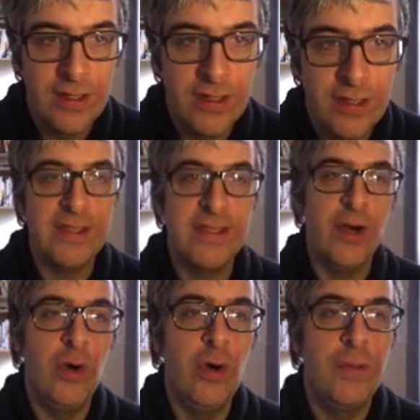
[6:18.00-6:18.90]
Click the
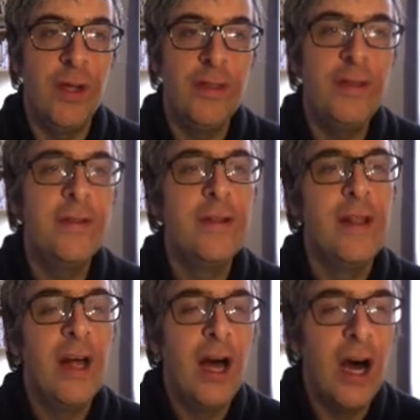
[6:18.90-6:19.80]
open,
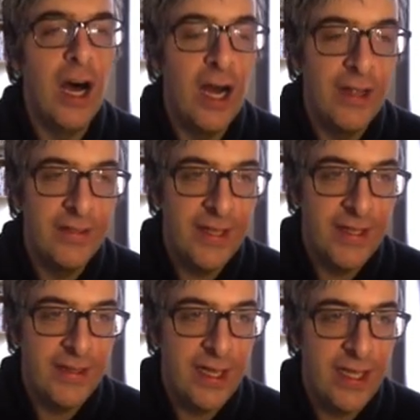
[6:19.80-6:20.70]
and
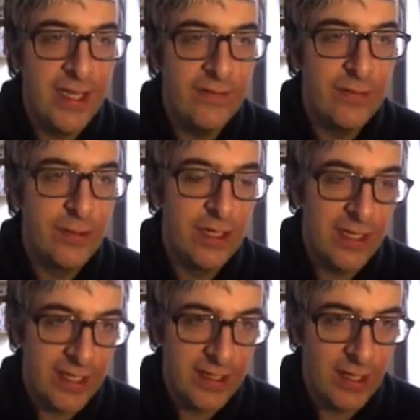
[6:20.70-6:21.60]
then I have to
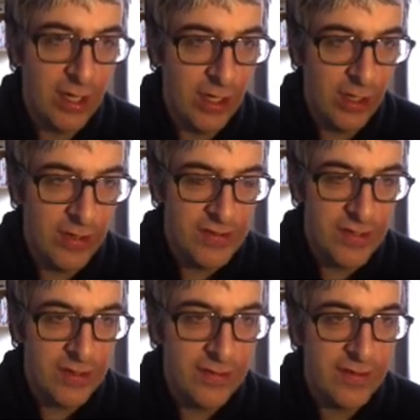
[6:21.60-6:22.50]
click a
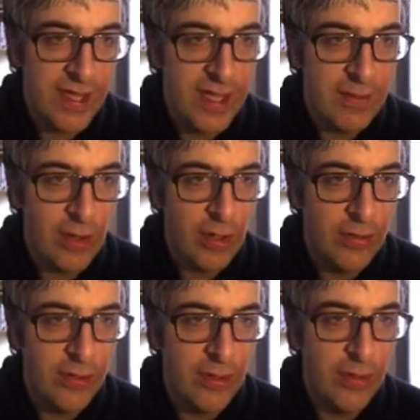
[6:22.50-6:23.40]
second time
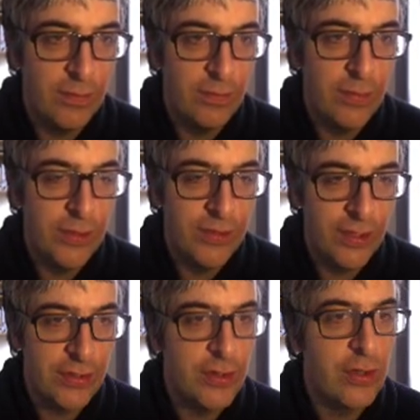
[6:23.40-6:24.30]
on a
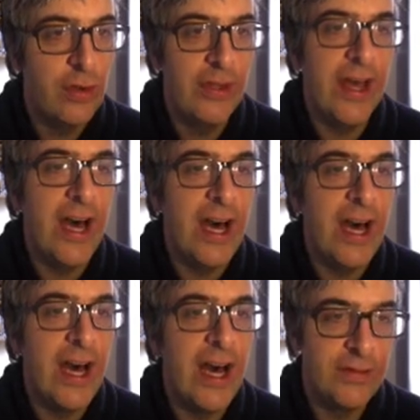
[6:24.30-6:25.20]
button called add.